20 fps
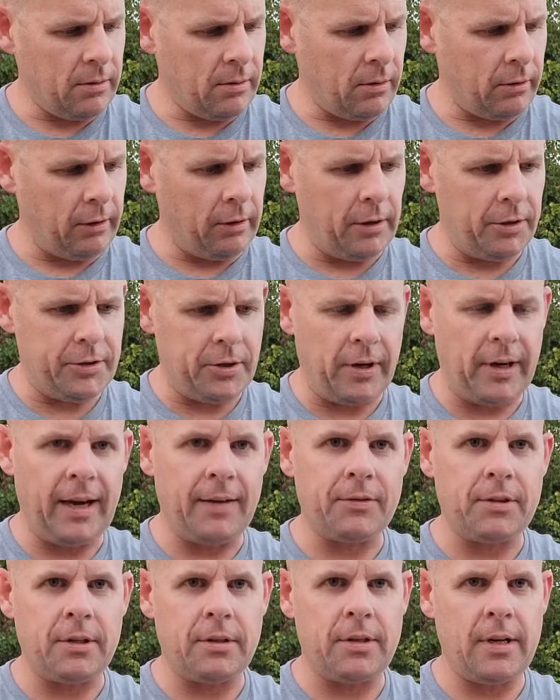or else I'll
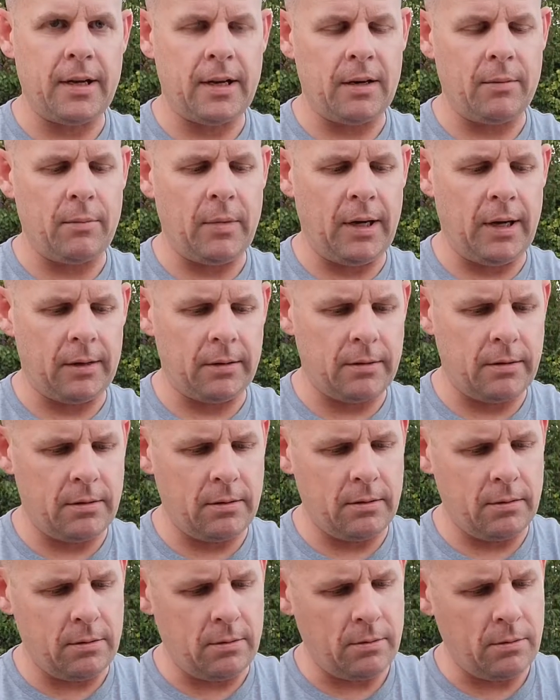have to take it back
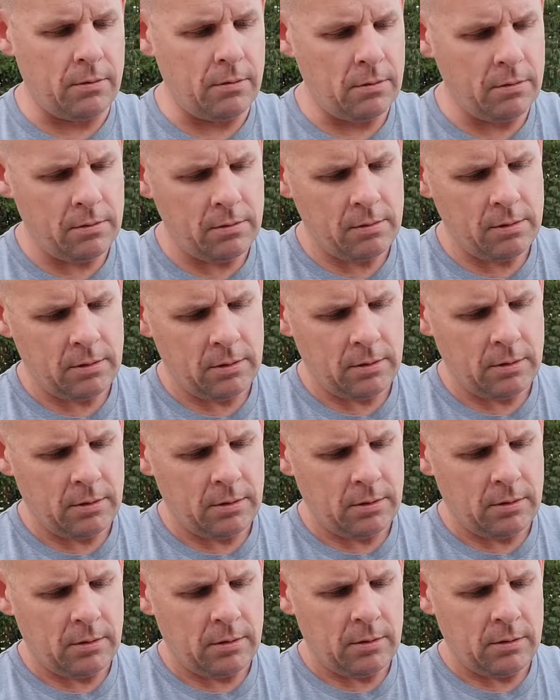to,
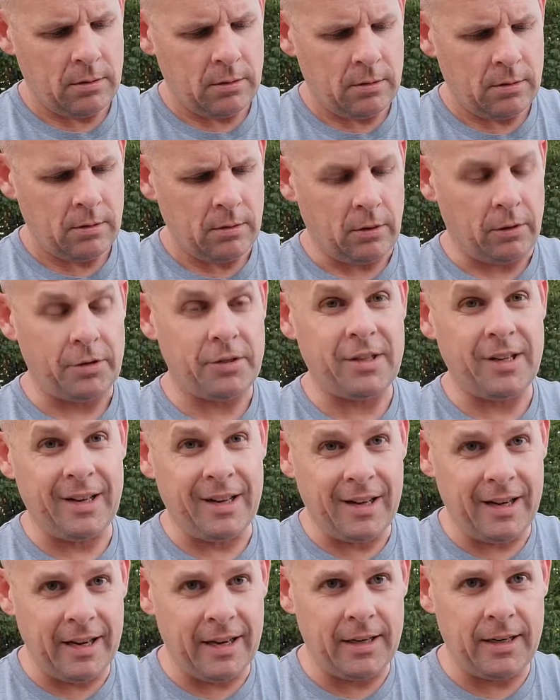or send
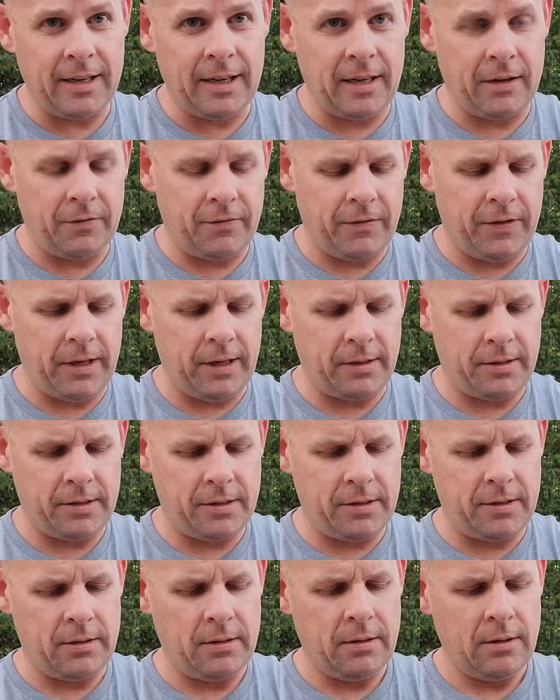it in to get
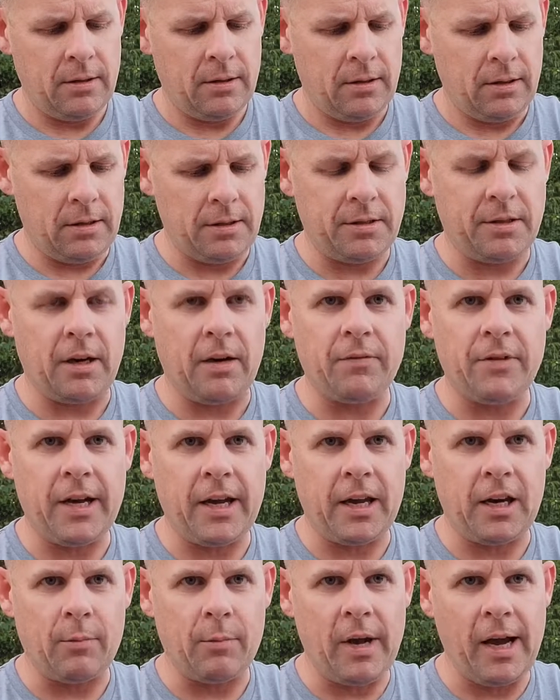fixed, instead of
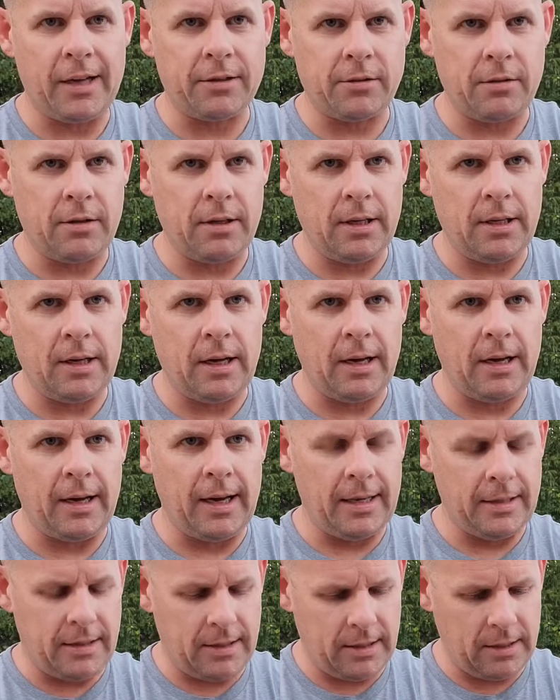taking it back to the
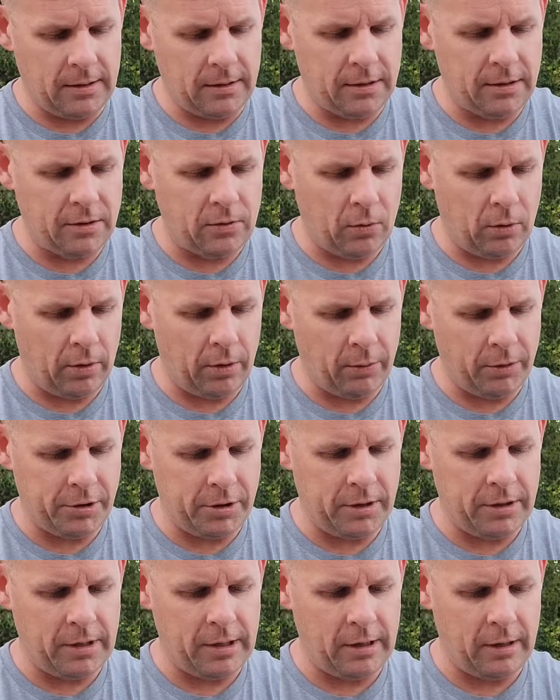ATN store, which
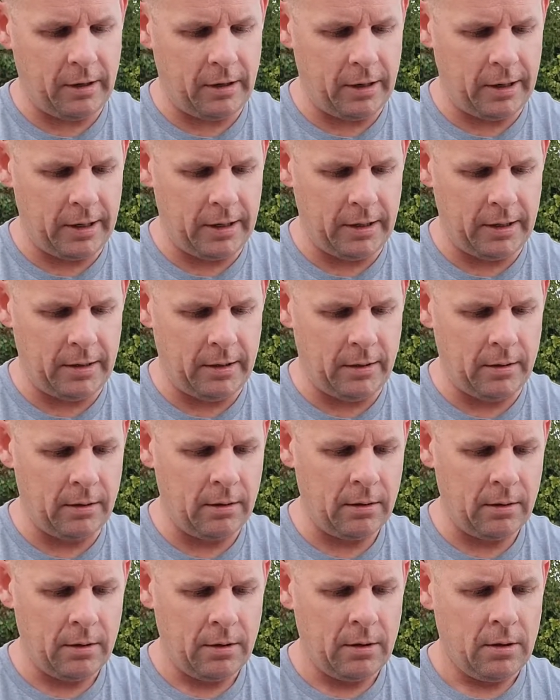is here in
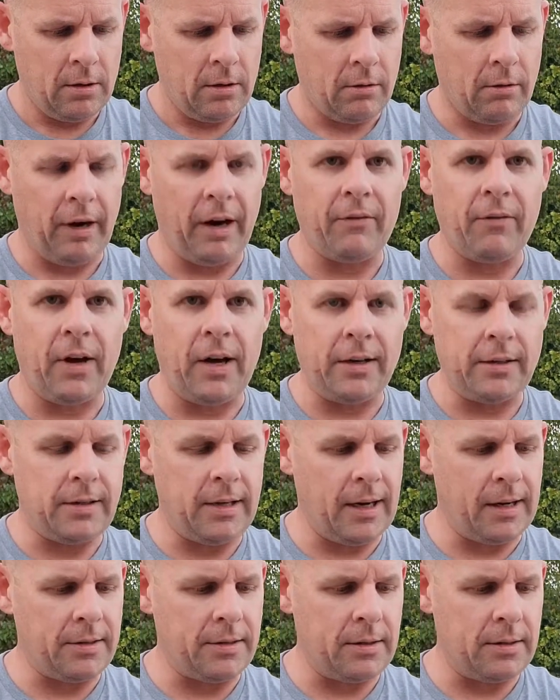Grapevine,
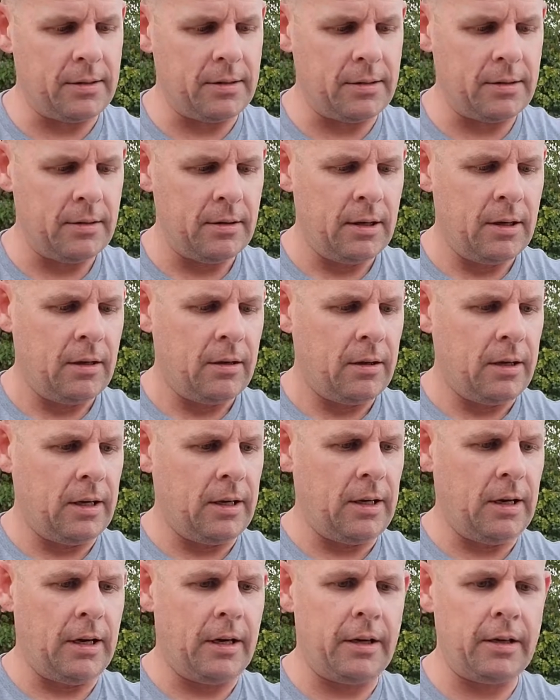Texas. The
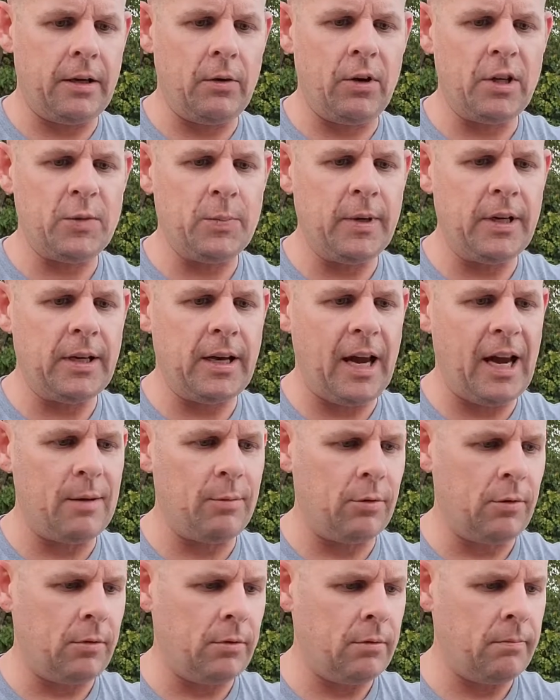USB
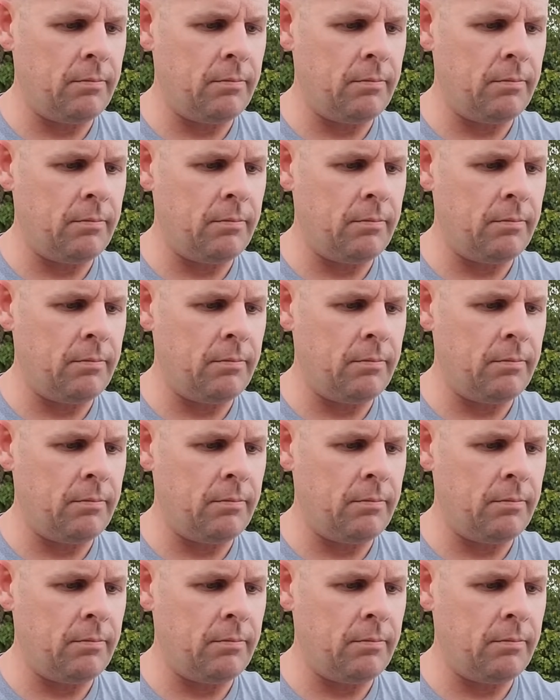cable